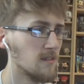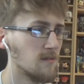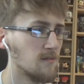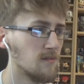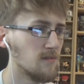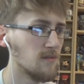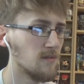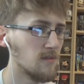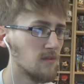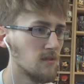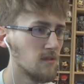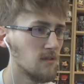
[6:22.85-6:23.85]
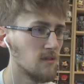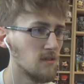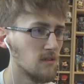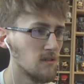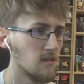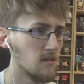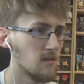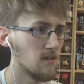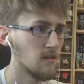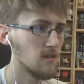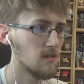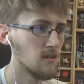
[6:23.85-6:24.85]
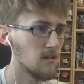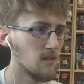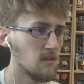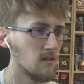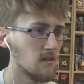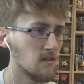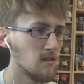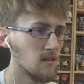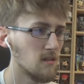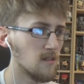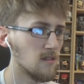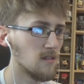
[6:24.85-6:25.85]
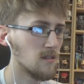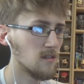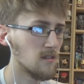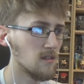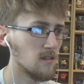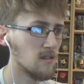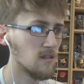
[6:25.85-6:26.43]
Nothing is said.